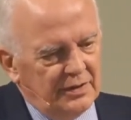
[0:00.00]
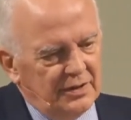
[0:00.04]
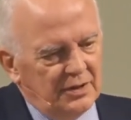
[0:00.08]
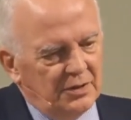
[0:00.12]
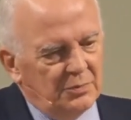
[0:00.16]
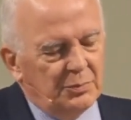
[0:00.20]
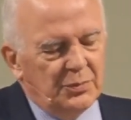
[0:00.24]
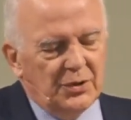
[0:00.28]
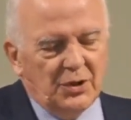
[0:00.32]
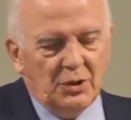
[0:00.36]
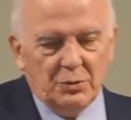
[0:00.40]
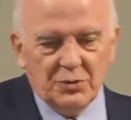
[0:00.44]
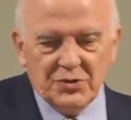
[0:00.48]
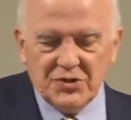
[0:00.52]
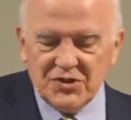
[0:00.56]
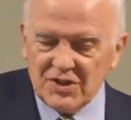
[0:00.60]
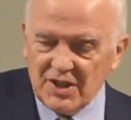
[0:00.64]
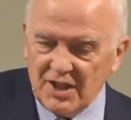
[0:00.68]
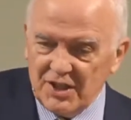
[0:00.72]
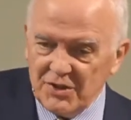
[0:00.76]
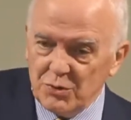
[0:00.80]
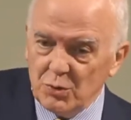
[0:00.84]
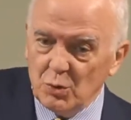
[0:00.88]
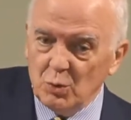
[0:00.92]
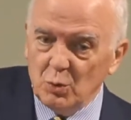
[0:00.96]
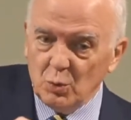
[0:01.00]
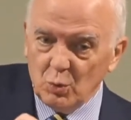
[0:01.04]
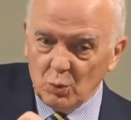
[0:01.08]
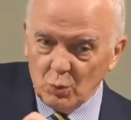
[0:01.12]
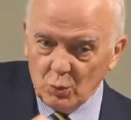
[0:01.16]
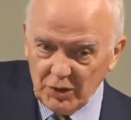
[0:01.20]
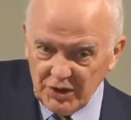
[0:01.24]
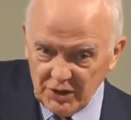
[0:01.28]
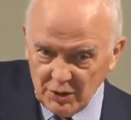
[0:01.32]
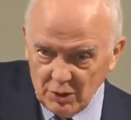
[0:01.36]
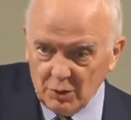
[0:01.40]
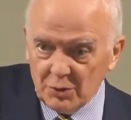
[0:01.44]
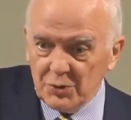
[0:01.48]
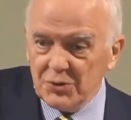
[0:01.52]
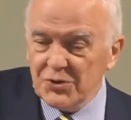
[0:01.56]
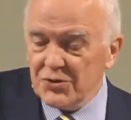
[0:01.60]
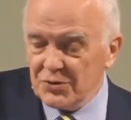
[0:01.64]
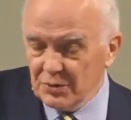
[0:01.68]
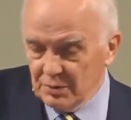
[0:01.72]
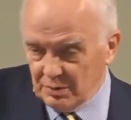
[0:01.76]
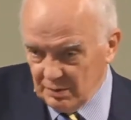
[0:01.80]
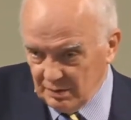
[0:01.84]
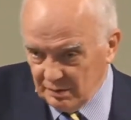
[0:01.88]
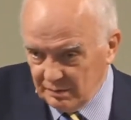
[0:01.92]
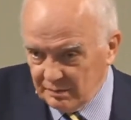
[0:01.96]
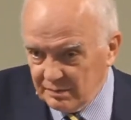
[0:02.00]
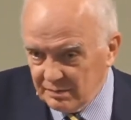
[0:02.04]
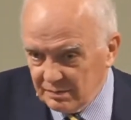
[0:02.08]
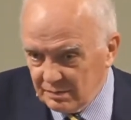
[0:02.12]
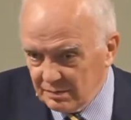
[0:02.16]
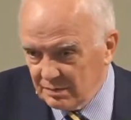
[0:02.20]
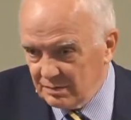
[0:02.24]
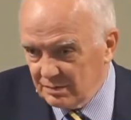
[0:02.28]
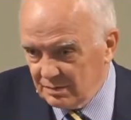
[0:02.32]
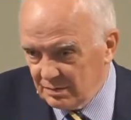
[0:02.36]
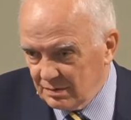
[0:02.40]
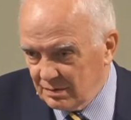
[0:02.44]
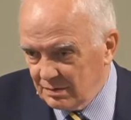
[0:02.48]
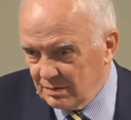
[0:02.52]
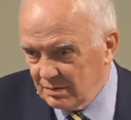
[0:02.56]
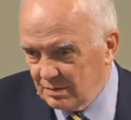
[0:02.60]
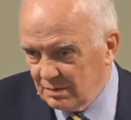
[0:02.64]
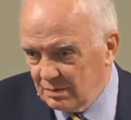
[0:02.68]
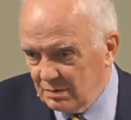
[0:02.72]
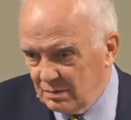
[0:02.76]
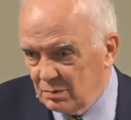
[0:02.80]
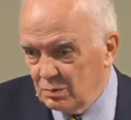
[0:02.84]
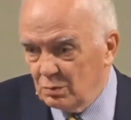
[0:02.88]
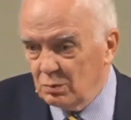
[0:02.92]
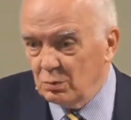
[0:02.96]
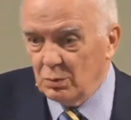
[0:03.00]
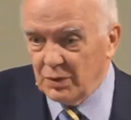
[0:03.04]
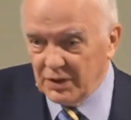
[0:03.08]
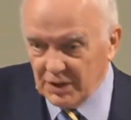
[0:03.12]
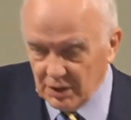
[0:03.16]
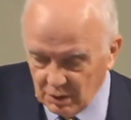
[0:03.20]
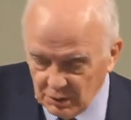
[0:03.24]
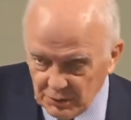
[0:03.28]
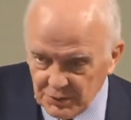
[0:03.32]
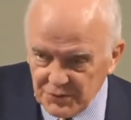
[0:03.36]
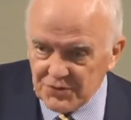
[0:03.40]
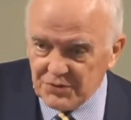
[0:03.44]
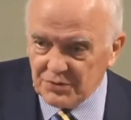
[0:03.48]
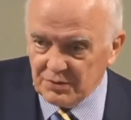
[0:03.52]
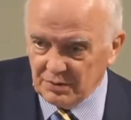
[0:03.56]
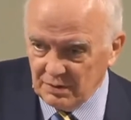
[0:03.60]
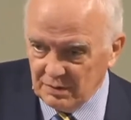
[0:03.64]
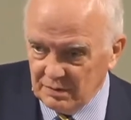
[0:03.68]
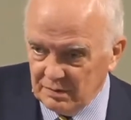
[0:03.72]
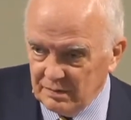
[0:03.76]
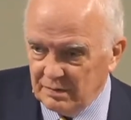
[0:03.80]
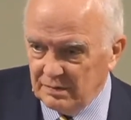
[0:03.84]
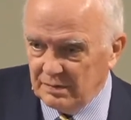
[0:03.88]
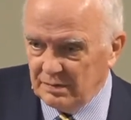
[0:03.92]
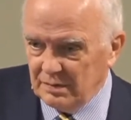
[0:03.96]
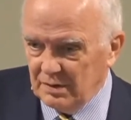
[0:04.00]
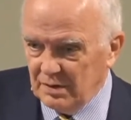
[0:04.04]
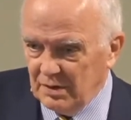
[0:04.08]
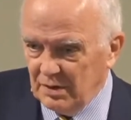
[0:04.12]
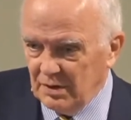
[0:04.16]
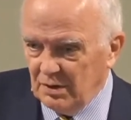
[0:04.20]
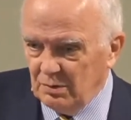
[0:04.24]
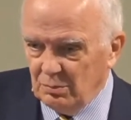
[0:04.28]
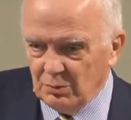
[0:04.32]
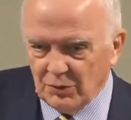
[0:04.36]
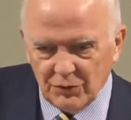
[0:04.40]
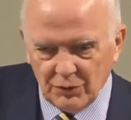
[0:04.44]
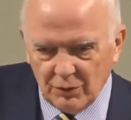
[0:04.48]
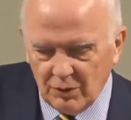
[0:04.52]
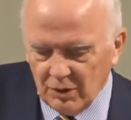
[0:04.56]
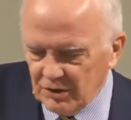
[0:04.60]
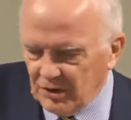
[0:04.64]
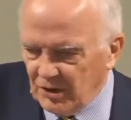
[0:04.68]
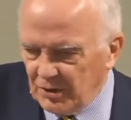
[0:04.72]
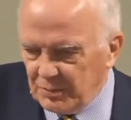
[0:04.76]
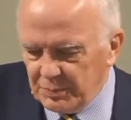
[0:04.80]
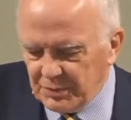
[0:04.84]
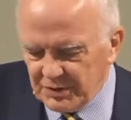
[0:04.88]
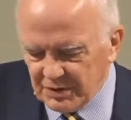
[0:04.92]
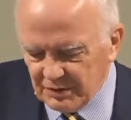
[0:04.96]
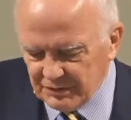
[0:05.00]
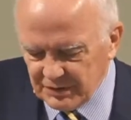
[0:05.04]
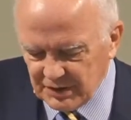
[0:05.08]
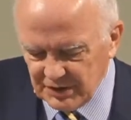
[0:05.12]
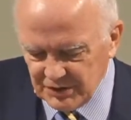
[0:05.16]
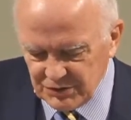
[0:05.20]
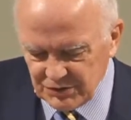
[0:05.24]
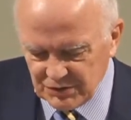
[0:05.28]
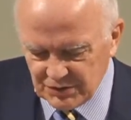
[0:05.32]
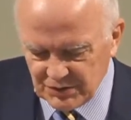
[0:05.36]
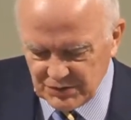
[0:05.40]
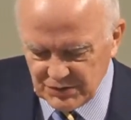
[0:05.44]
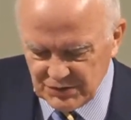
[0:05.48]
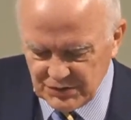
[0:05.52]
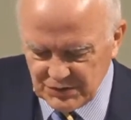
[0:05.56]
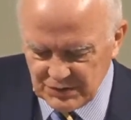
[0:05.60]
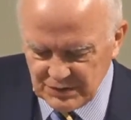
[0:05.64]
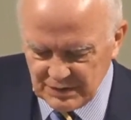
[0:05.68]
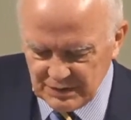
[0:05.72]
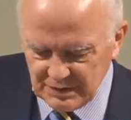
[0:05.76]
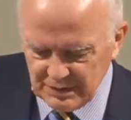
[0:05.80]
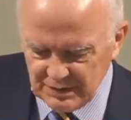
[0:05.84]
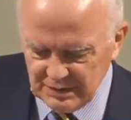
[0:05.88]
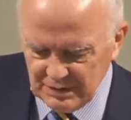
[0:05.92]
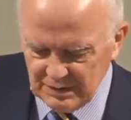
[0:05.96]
And Paul says, we also, with all our privileges.